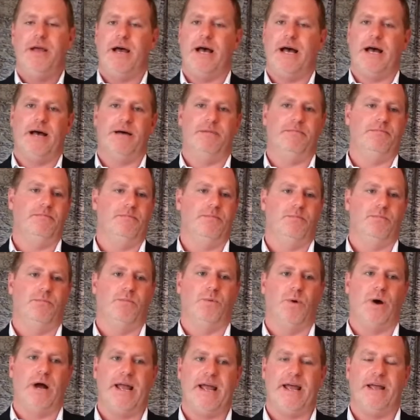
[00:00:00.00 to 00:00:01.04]
Um,
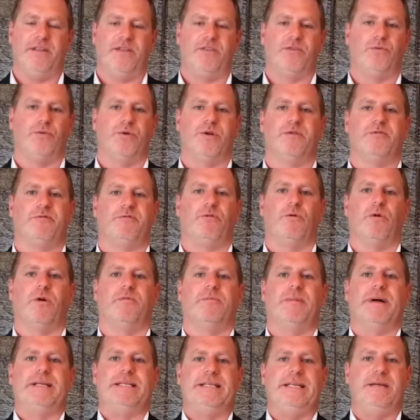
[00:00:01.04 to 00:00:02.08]
well, I had three or four of
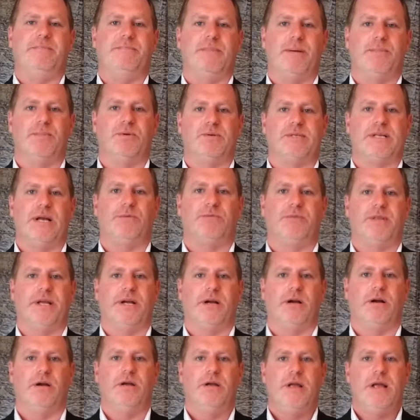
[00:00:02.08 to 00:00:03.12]
my team members out
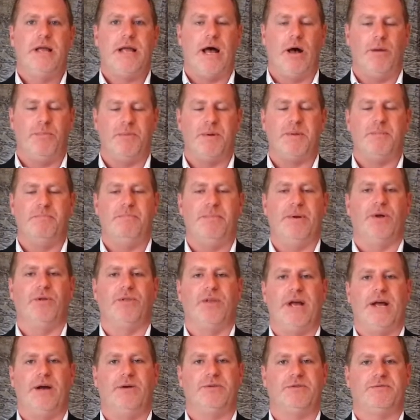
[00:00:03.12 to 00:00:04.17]
there helping build
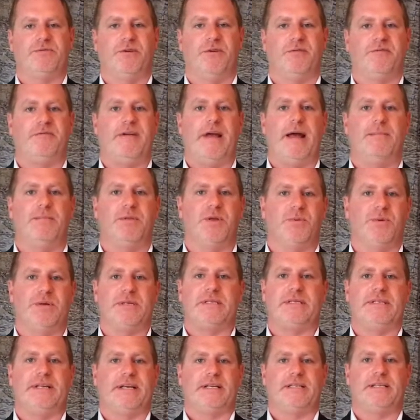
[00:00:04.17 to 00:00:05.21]
a house for a family with
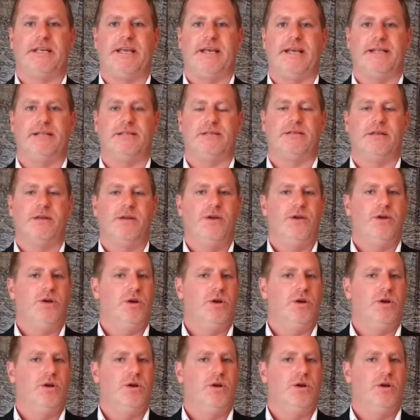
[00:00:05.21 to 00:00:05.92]
six kids.